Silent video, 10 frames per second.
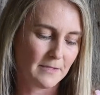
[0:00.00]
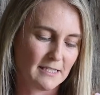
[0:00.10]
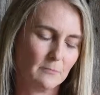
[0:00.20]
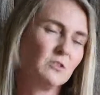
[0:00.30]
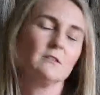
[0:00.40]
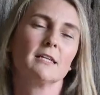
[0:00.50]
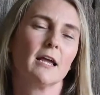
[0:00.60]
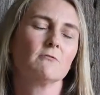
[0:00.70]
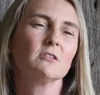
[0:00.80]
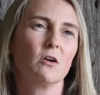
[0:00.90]
perceptions
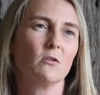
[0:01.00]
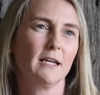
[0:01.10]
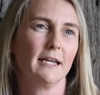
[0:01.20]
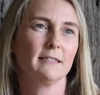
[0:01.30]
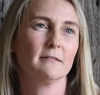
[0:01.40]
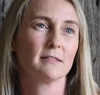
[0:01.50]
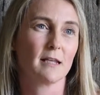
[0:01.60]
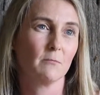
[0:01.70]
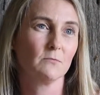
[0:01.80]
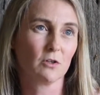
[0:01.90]
can result in
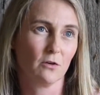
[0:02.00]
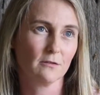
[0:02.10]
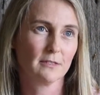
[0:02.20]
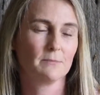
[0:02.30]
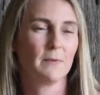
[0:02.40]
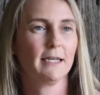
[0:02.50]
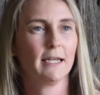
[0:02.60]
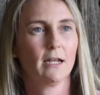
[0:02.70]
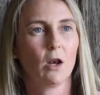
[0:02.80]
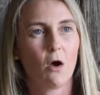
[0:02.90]
some dogs
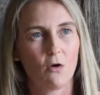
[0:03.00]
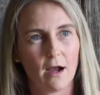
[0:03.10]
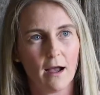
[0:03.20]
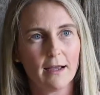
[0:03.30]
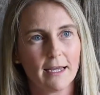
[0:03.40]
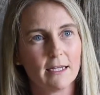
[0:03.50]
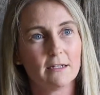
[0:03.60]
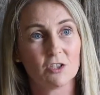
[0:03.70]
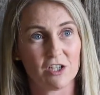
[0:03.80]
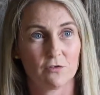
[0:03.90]
spending longer in
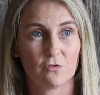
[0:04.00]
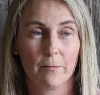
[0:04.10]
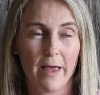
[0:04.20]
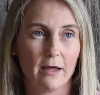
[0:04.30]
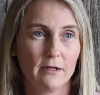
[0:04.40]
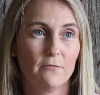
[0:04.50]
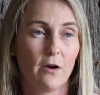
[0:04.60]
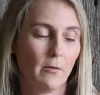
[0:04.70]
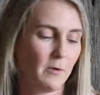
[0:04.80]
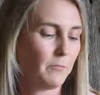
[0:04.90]
the shelter or pound
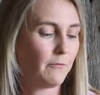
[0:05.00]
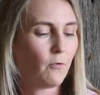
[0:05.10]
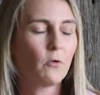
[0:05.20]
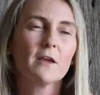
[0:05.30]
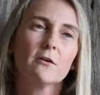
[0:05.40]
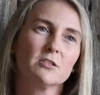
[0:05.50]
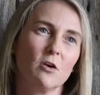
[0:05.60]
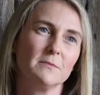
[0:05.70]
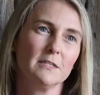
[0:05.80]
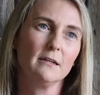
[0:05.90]
environment before they're
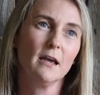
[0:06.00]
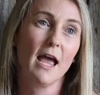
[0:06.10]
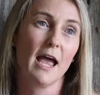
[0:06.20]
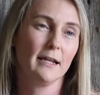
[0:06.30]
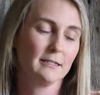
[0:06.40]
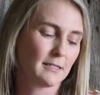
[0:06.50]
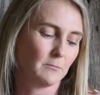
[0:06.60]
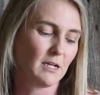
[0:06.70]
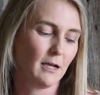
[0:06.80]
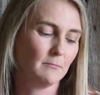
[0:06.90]
adopted, and
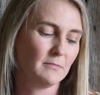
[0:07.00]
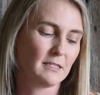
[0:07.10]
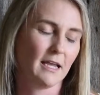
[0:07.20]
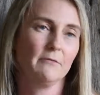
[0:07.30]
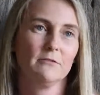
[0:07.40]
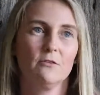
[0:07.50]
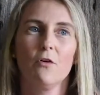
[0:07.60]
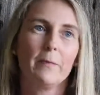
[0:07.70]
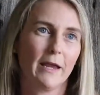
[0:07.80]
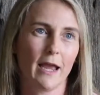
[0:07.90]
sometimes even
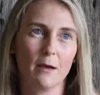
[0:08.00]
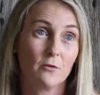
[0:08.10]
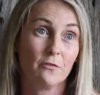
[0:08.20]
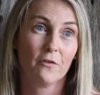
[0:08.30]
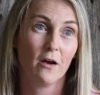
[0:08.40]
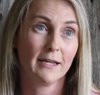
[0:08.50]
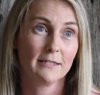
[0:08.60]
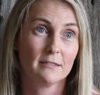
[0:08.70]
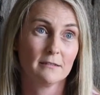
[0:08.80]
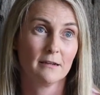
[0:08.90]
not being able to
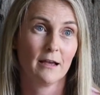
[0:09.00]
find